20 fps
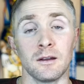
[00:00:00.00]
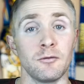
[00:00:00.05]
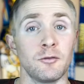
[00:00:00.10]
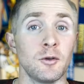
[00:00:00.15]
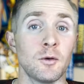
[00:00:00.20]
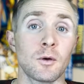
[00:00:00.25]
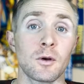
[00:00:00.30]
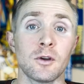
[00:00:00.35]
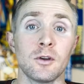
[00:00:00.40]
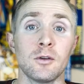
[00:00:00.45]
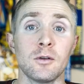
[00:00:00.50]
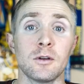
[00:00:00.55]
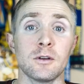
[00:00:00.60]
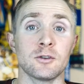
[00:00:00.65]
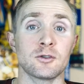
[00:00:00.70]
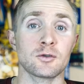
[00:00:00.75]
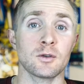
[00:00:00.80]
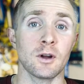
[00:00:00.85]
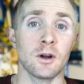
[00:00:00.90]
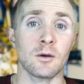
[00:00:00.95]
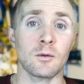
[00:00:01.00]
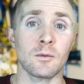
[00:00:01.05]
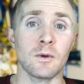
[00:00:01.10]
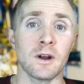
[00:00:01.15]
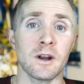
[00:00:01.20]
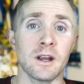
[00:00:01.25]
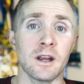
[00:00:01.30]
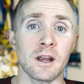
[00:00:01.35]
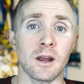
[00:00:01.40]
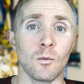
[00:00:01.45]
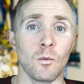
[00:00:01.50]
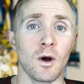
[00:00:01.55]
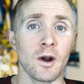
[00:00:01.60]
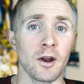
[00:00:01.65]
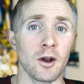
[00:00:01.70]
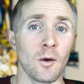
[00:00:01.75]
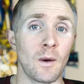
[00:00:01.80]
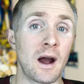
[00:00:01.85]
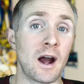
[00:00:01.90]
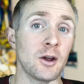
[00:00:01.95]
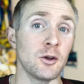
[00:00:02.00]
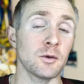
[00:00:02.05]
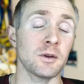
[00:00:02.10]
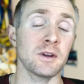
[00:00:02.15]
If you are new to trail running and want to know how